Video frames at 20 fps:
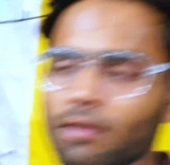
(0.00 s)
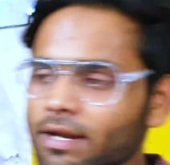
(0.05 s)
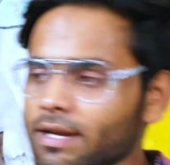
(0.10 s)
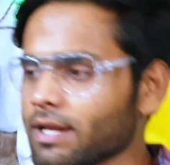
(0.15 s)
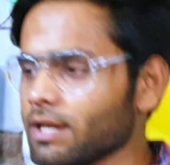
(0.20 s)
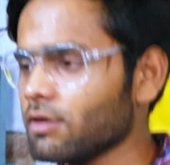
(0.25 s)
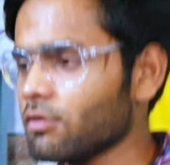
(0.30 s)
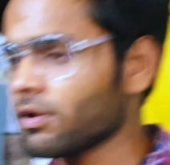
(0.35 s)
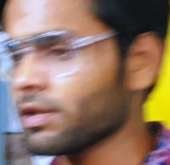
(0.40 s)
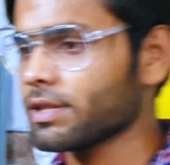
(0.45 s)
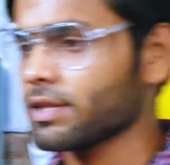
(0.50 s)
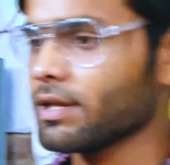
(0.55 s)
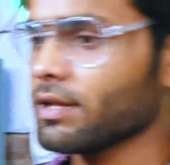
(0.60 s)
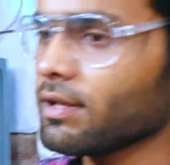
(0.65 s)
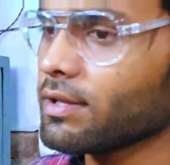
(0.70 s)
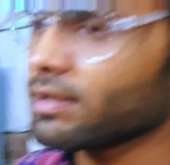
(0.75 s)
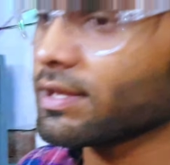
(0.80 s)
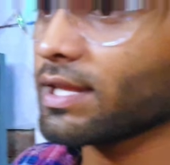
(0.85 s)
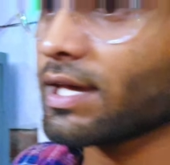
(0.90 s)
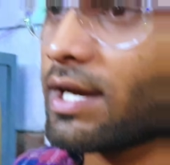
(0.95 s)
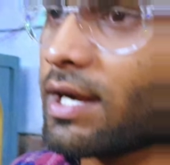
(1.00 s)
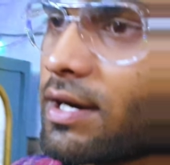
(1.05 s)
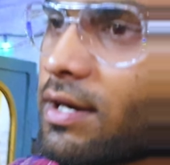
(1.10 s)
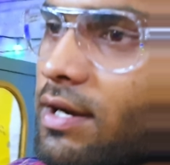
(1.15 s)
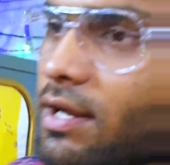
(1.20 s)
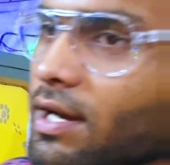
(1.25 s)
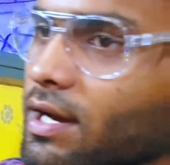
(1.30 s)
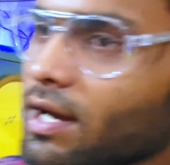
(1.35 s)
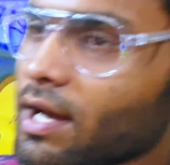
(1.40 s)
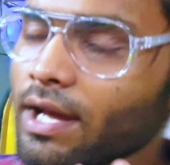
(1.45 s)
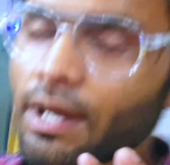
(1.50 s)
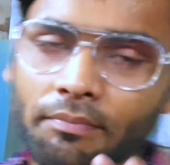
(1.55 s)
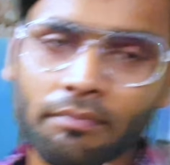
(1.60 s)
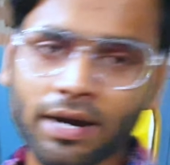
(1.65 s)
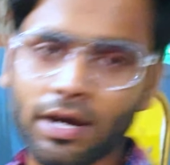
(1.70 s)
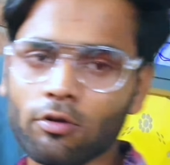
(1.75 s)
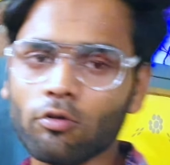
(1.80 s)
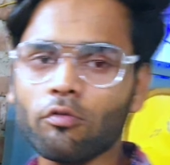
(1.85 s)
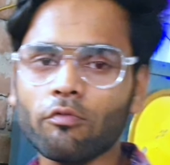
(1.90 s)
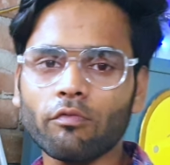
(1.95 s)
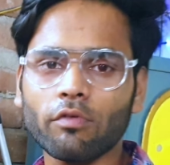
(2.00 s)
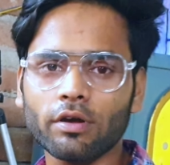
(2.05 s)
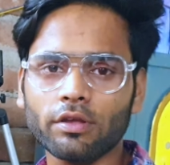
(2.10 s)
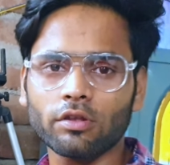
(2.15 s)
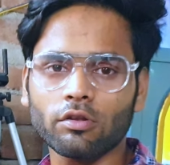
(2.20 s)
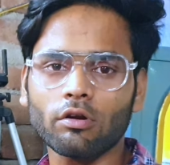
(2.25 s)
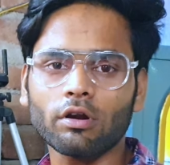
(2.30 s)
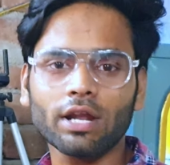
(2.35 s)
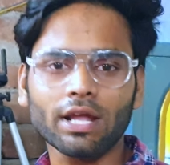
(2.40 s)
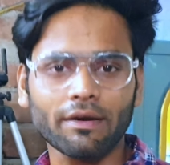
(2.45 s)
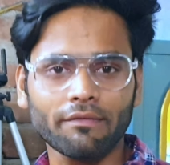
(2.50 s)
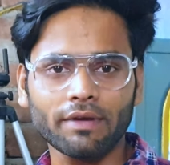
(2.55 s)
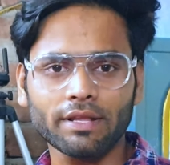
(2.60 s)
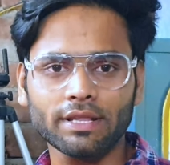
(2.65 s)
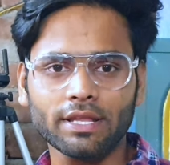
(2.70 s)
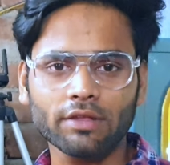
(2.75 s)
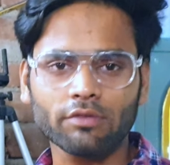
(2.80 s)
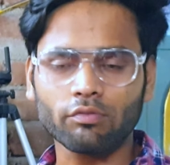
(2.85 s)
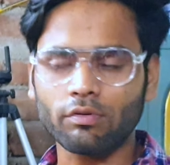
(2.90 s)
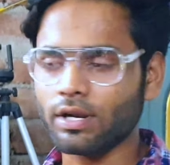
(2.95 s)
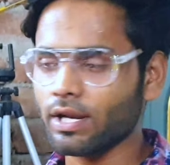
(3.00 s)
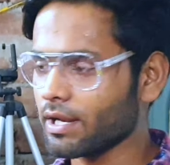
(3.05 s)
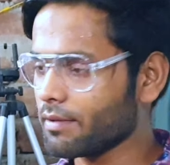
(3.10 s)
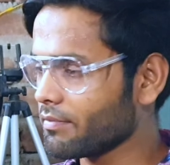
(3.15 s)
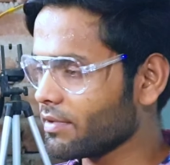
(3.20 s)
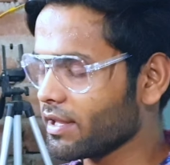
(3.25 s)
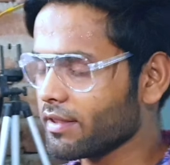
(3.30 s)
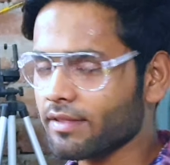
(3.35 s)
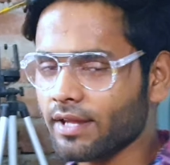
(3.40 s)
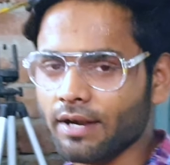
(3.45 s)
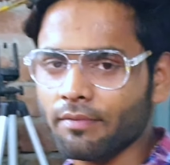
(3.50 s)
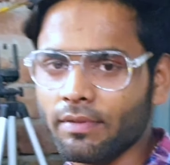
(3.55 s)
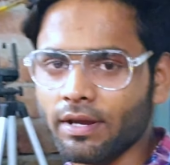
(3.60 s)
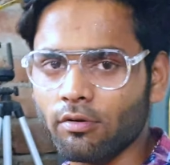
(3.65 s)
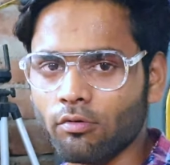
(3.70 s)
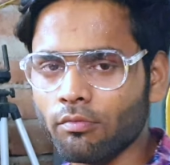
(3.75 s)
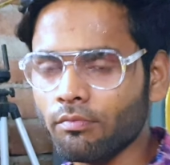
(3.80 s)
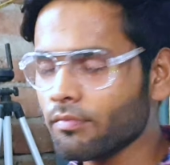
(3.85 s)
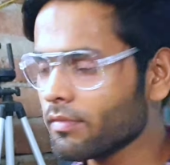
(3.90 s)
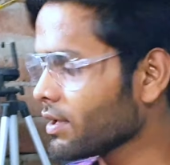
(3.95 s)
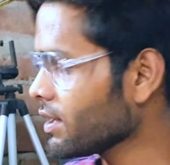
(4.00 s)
tell you one thing that my room was not having this one inside my room,